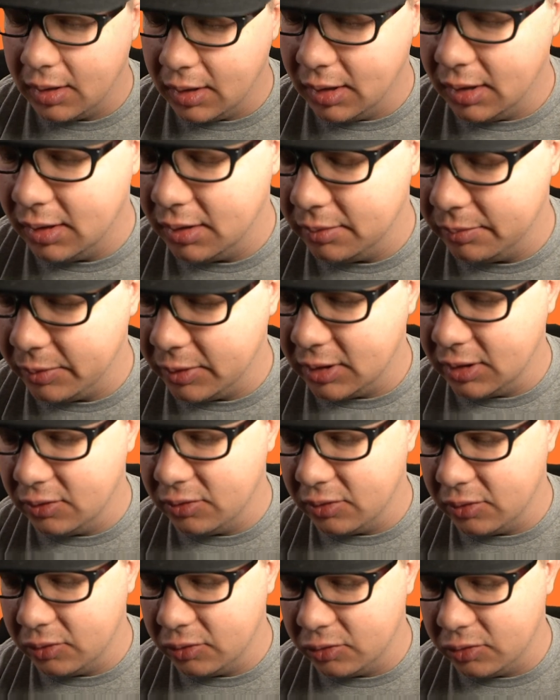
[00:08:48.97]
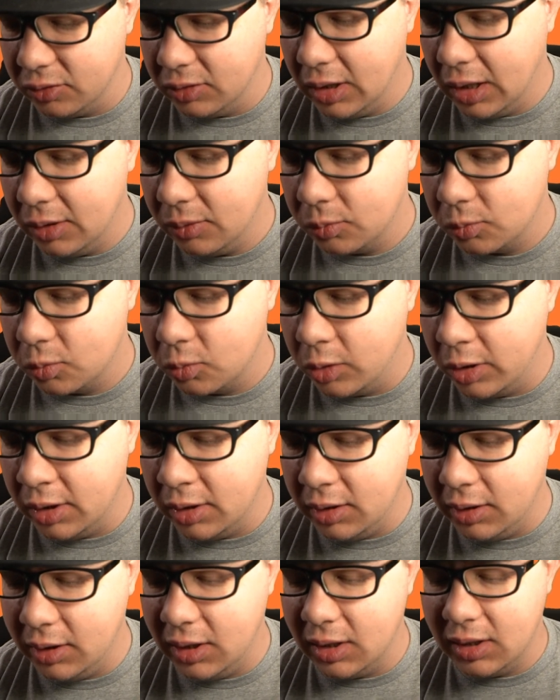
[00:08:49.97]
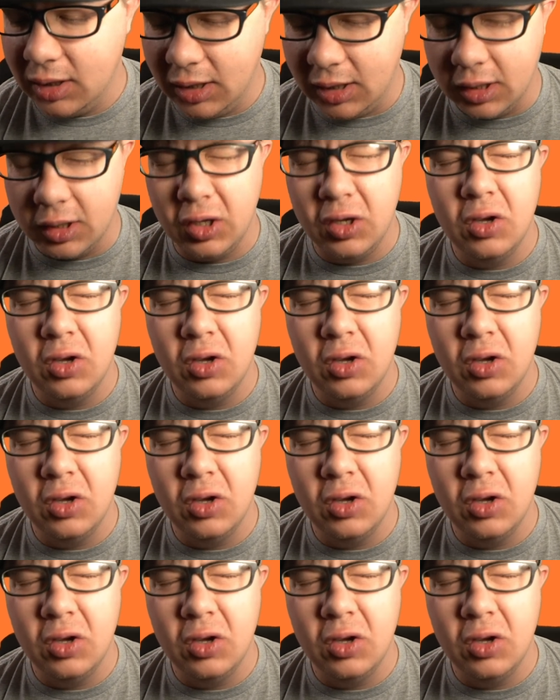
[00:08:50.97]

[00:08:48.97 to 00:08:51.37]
Because there's not really any